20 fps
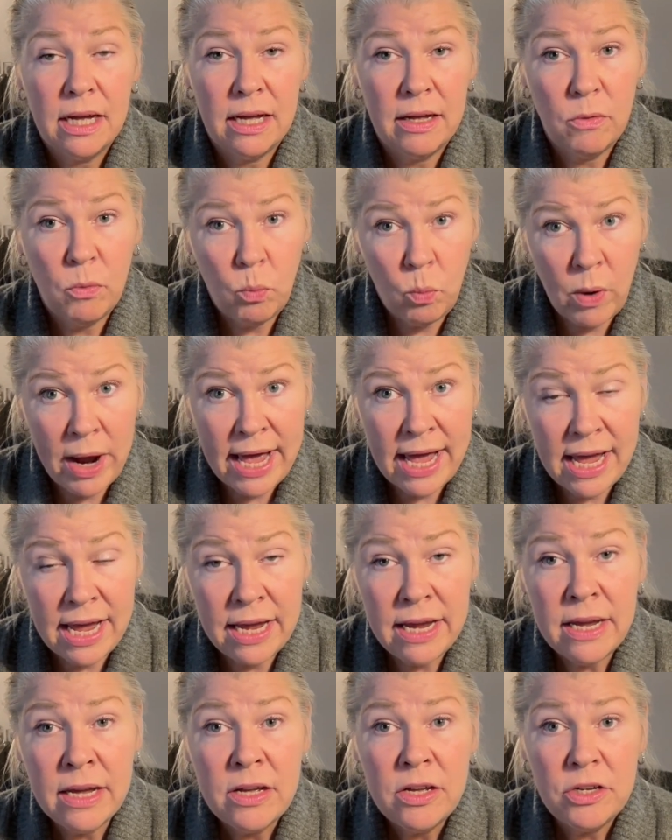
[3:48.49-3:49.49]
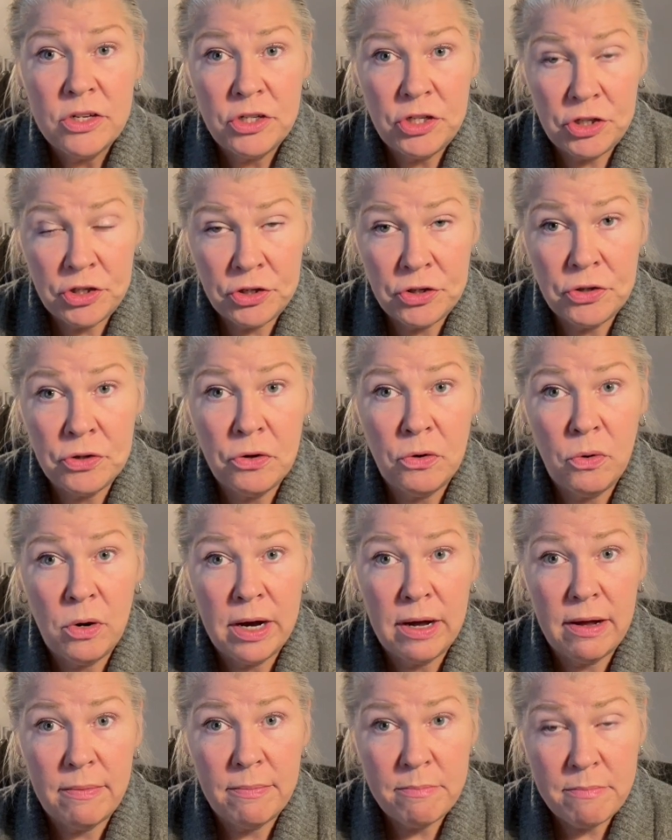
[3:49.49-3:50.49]
way to
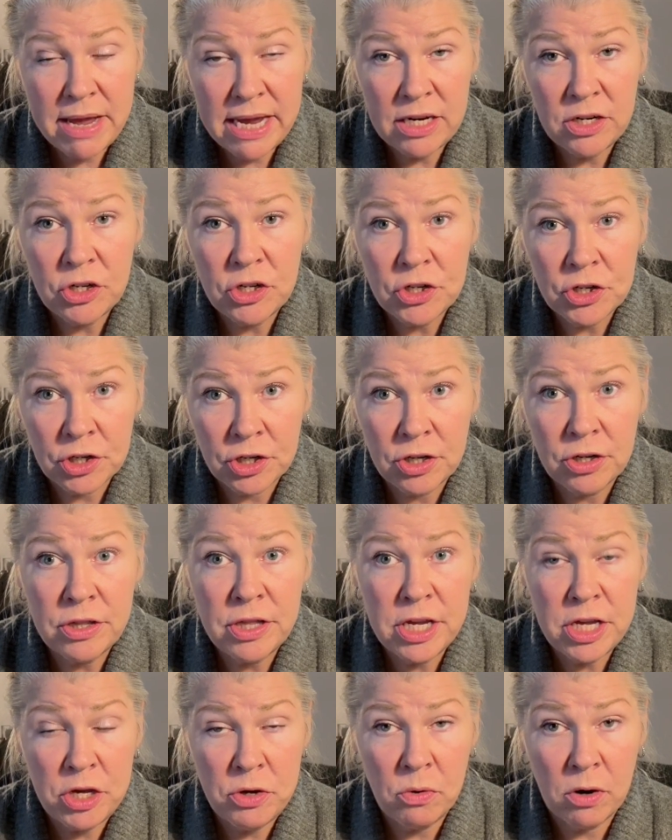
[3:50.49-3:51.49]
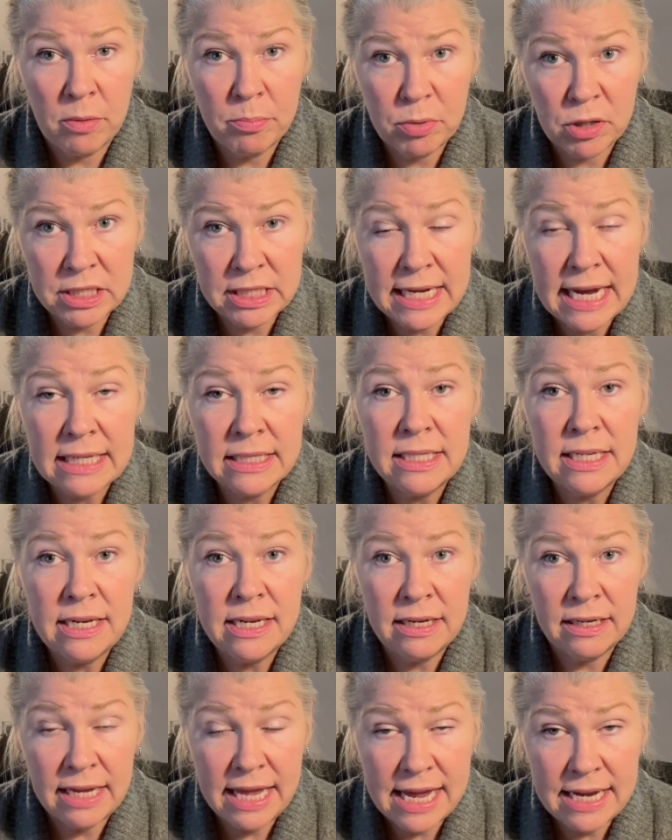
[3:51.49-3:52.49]
make sure that you are protected
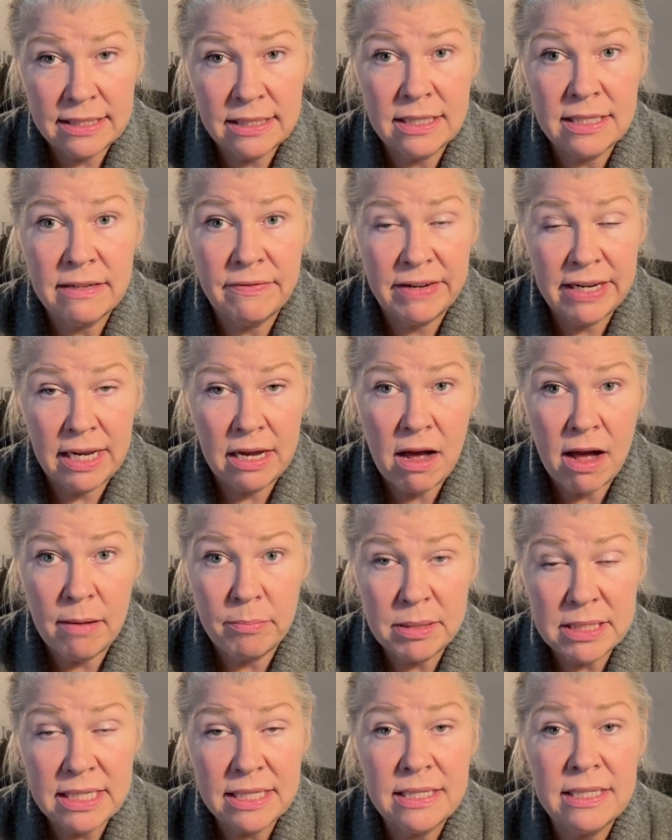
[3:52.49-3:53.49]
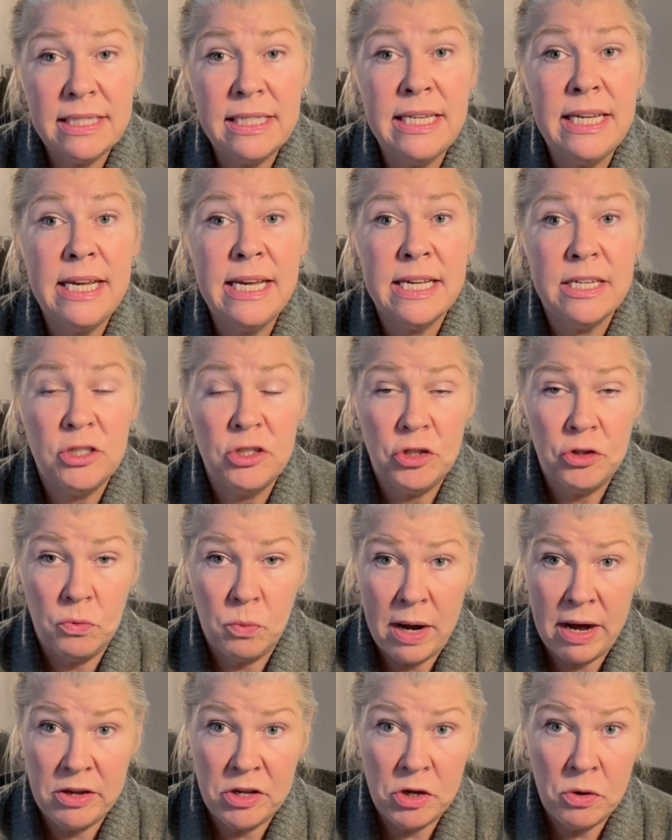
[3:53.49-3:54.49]
in cases of incompetency is to,
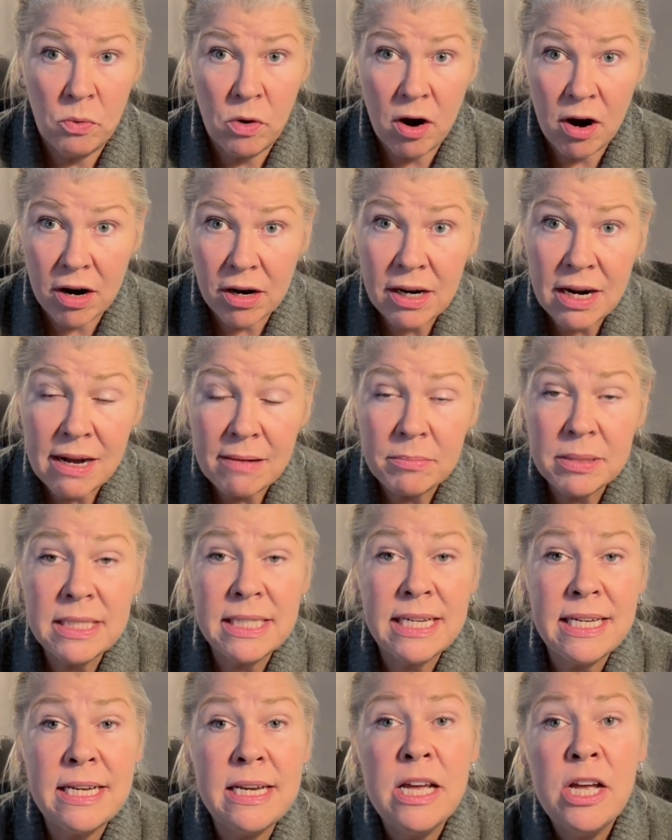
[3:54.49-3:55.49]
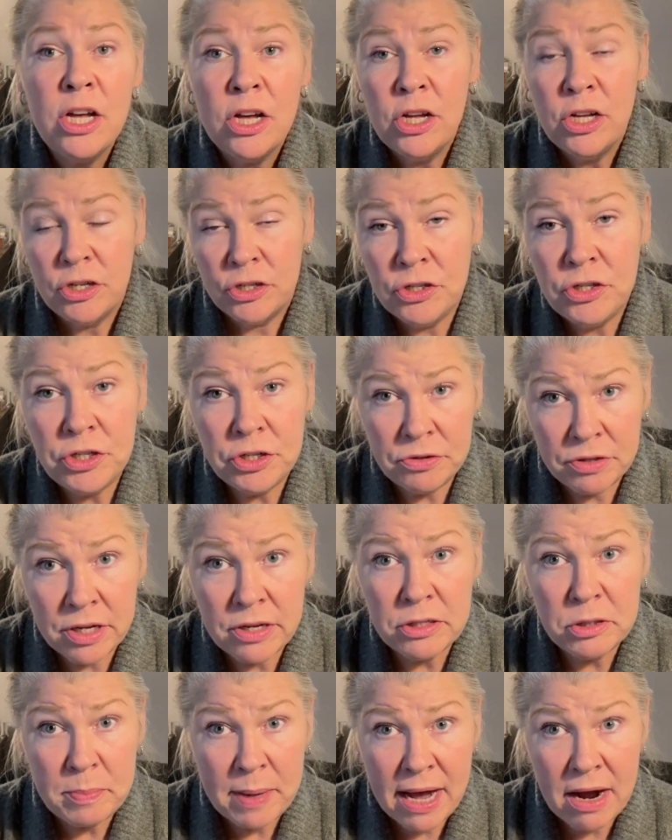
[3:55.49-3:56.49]
while you are competent, do
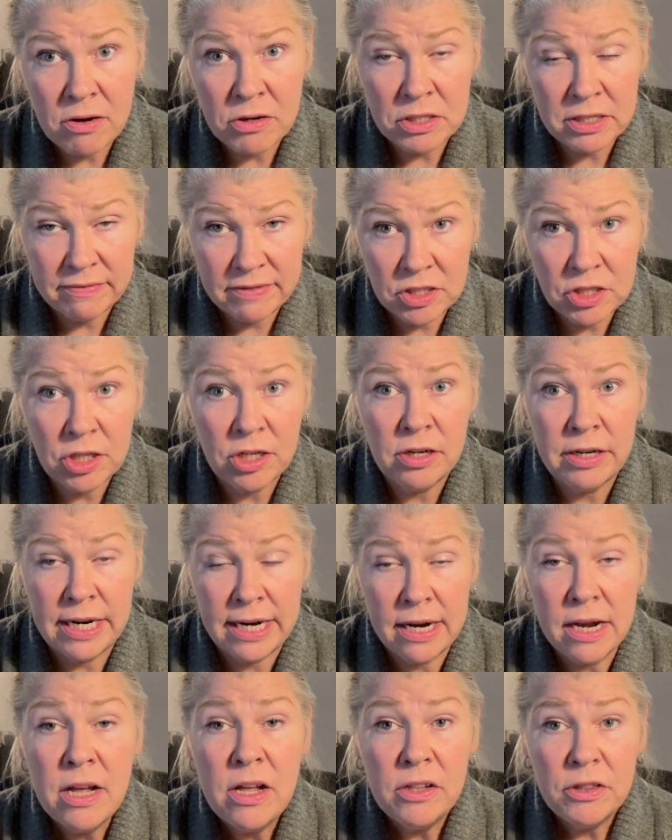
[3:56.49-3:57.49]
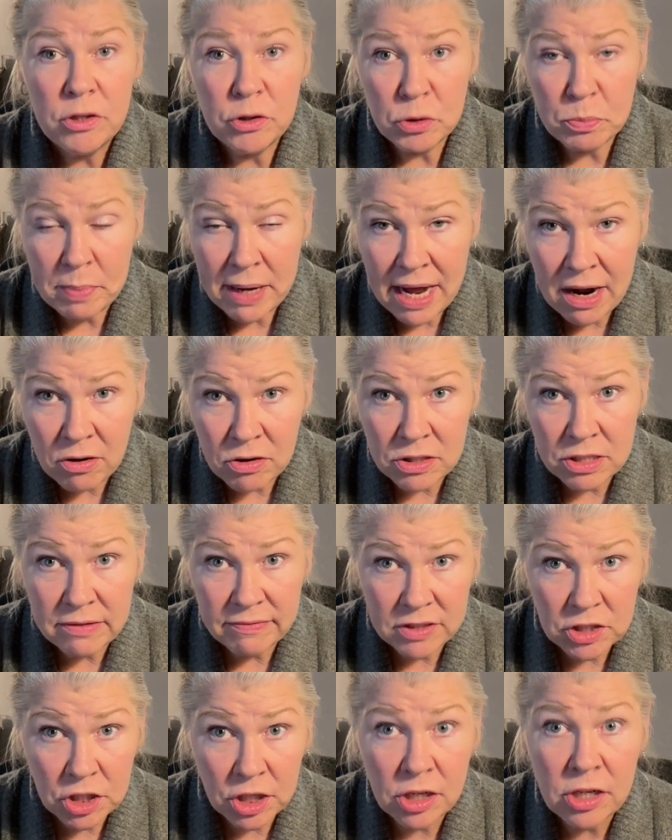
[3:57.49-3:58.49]
those powers of attorney. Those powers of
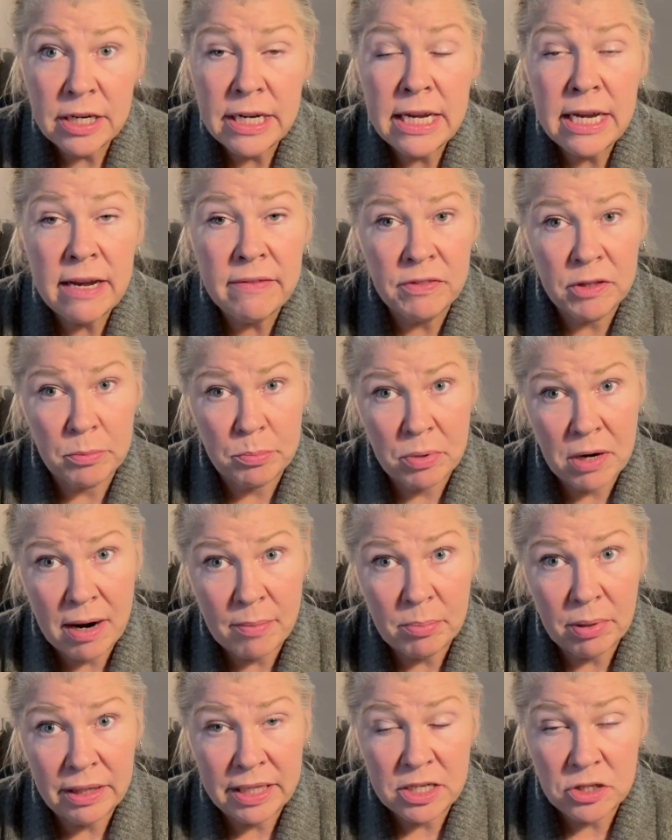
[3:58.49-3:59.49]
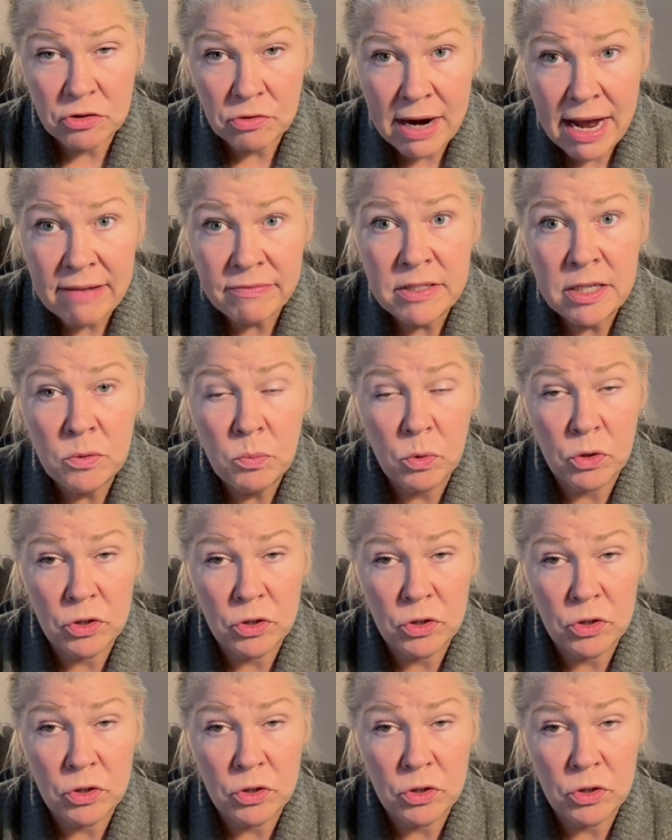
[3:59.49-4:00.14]
attorney, if they're properly drafted, will